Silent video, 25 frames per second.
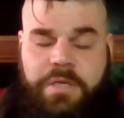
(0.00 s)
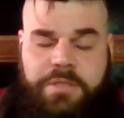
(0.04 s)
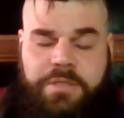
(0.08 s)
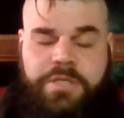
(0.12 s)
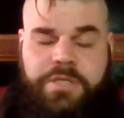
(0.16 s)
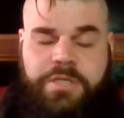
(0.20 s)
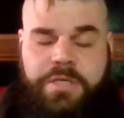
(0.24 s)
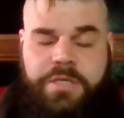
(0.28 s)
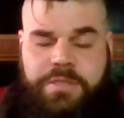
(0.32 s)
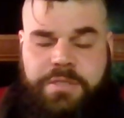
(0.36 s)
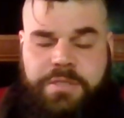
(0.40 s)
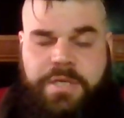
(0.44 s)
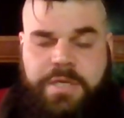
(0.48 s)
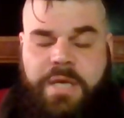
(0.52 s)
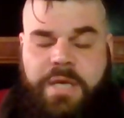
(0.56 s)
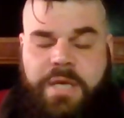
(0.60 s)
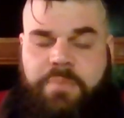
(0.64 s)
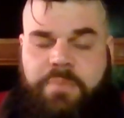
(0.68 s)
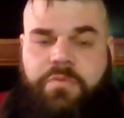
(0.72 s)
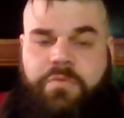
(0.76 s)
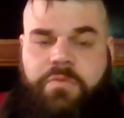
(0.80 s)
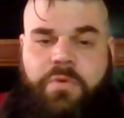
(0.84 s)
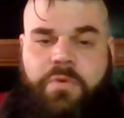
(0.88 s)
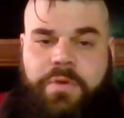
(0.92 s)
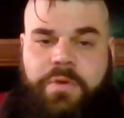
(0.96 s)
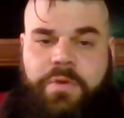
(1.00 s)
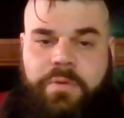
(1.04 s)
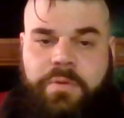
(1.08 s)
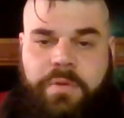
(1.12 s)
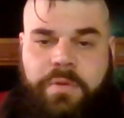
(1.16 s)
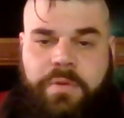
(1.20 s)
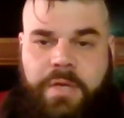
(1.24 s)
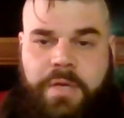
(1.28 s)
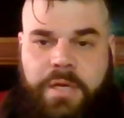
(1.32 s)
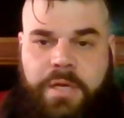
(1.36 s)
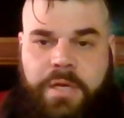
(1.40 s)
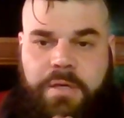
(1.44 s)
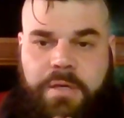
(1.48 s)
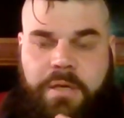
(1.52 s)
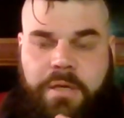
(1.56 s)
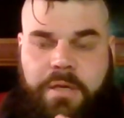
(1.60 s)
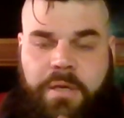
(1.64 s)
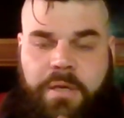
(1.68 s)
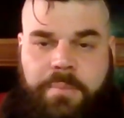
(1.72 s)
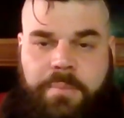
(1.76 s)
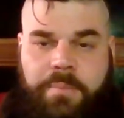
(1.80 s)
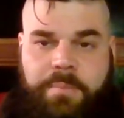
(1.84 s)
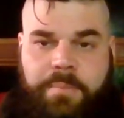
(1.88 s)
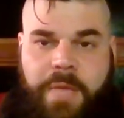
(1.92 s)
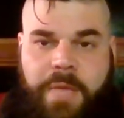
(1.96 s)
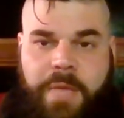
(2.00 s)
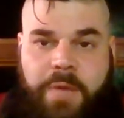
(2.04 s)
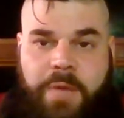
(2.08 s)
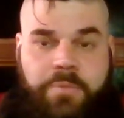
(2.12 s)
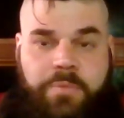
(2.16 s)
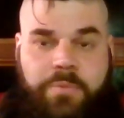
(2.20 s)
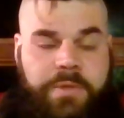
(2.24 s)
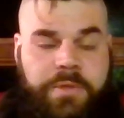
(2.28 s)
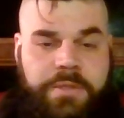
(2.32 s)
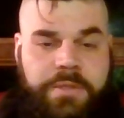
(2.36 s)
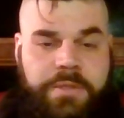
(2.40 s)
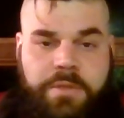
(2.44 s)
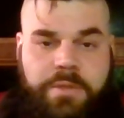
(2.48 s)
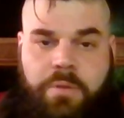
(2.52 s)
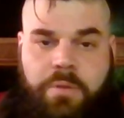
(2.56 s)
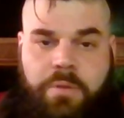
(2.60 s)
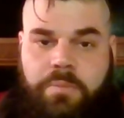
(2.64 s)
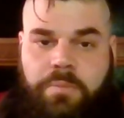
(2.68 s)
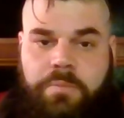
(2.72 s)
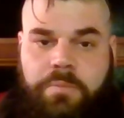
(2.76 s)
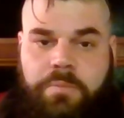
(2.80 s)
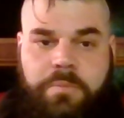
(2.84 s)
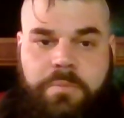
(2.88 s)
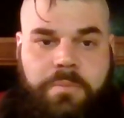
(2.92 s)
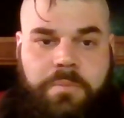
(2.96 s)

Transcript: change the game for you. And I really don't.